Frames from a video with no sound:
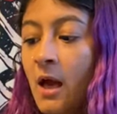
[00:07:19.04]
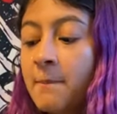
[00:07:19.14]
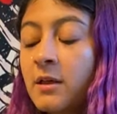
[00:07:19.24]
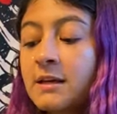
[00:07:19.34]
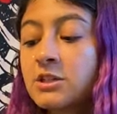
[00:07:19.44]

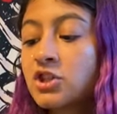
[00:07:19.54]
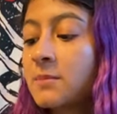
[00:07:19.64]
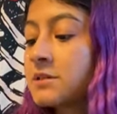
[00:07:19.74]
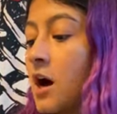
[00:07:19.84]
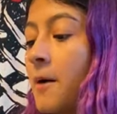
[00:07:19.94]
Millie
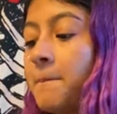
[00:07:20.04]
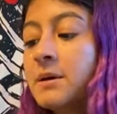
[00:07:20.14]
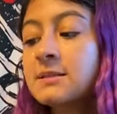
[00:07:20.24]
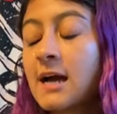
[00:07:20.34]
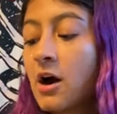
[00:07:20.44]
jumped up
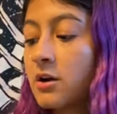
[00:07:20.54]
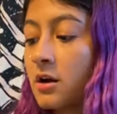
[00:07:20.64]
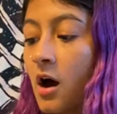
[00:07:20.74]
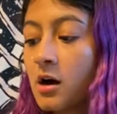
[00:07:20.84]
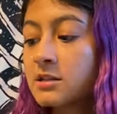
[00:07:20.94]
and down
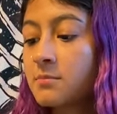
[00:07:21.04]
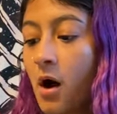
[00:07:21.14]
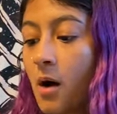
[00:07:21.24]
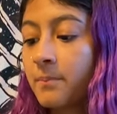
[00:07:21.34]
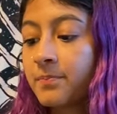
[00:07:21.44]
and hugged
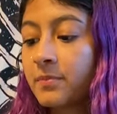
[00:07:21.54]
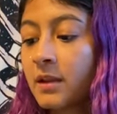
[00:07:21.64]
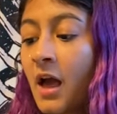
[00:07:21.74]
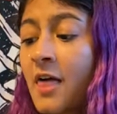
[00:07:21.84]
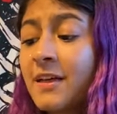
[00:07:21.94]
Mom.
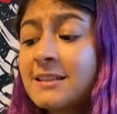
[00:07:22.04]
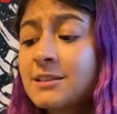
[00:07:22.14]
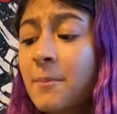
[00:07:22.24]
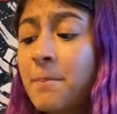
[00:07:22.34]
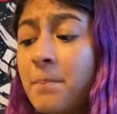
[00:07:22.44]
"That's
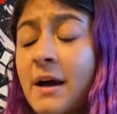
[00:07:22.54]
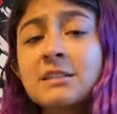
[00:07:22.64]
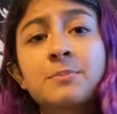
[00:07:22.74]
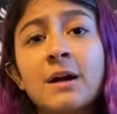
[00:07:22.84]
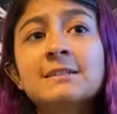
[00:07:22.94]
the
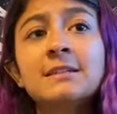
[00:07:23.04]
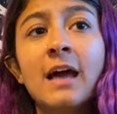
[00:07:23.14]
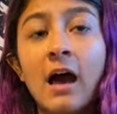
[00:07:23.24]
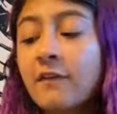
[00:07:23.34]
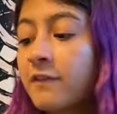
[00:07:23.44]
best
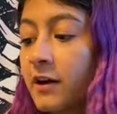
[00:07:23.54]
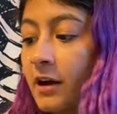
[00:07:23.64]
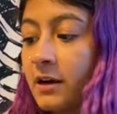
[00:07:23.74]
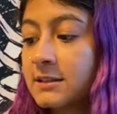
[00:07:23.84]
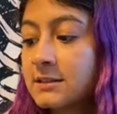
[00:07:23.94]
present
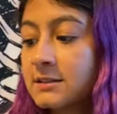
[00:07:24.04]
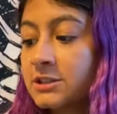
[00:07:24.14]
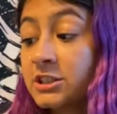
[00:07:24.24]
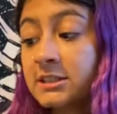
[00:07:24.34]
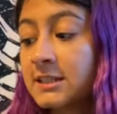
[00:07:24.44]
ever,"
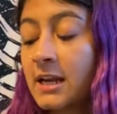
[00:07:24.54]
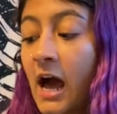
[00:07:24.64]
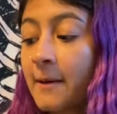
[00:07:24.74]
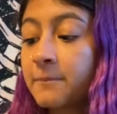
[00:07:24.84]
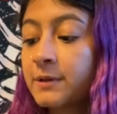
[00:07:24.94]
she said
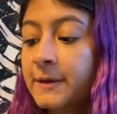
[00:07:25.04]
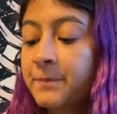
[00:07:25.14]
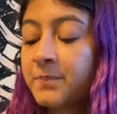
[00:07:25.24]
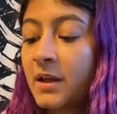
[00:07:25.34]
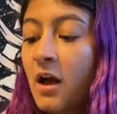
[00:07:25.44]

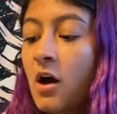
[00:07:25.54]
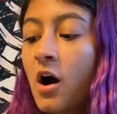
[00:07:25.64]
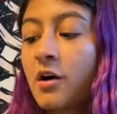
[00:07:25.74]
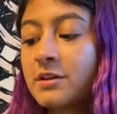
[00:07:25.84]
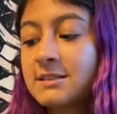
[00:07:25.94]
happily.
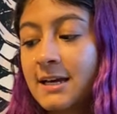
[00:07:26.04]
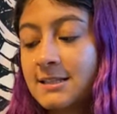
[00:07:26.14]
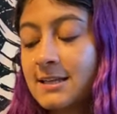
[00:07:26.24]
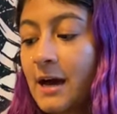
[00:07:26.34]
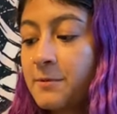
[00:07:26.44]
On the day
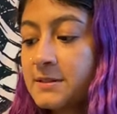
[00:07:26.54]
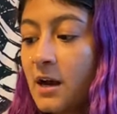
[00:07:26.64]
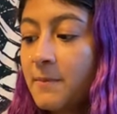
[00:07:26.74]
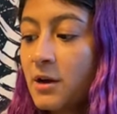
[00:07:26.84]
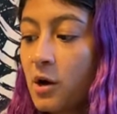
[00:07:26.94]
Dad was
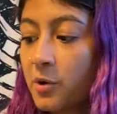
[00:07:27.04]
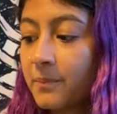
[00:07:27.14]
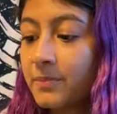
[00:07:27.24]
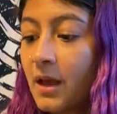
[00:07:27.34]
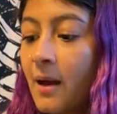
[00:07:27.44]
coming
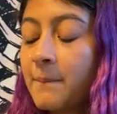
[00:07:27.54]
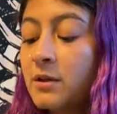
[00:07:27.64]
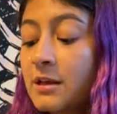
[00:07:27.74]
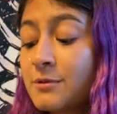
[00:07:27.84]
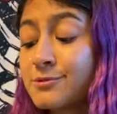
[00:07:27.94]
home,
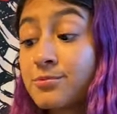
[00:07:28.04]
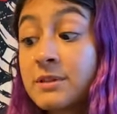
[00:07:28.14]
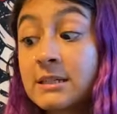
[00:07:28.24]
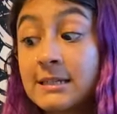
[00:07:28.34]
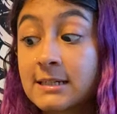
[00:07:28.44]
Millie was
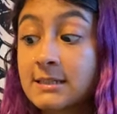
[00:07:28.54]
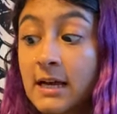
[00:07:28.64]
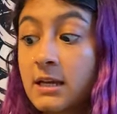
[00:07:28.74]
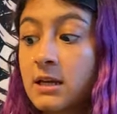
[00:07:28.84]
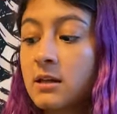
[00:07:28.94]
really
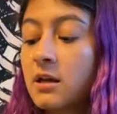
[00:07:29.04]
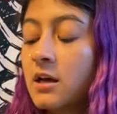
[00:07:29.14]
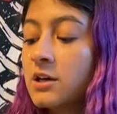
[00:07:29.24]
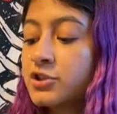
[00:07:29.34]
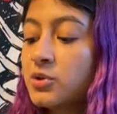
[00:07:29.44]
excited.
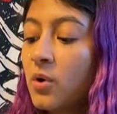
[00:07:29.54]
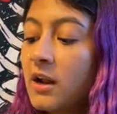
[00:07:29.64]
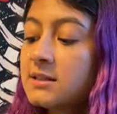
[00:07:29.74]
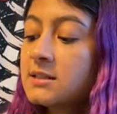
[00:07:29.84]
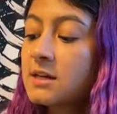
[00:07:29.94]
She
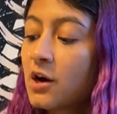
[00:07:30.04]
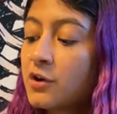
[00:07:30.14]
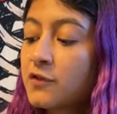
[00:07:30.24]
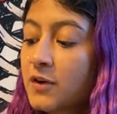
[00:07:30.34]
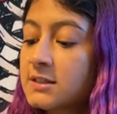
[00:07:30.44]
wanted to tell
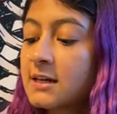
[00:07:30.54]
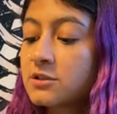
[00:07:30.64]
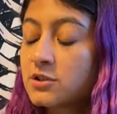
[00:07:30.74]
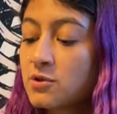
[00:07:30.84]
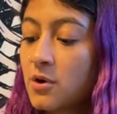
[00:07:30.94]
her friend
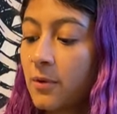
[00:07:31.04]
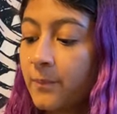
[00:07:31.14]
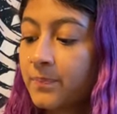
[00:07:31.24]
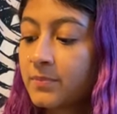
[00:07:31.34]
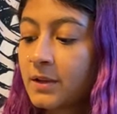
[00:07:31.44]
at
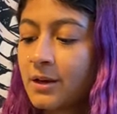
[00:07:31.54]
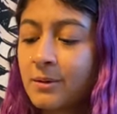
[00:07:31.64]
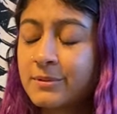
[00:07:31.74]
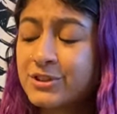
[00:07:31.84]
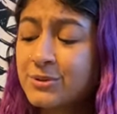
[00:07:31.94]
school,
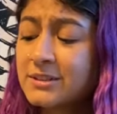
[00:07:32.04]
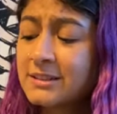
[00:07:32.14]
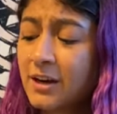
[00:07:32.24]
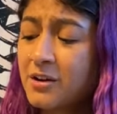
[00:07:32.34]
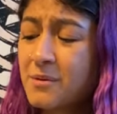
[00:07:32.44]
but she was
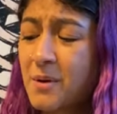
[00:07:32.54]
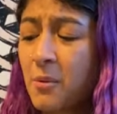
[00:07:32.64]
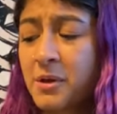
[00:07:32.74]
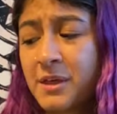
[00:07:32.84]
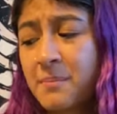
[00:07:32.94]
scared
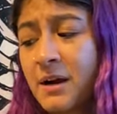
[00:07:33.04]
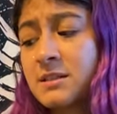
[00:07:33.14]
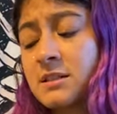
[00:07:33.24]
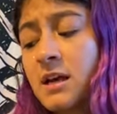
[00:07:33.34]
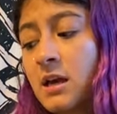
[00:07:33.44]
about what they
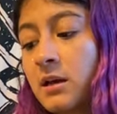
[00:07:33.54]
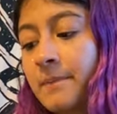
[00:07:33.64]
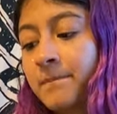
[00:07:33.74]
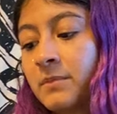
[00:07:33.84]
might say.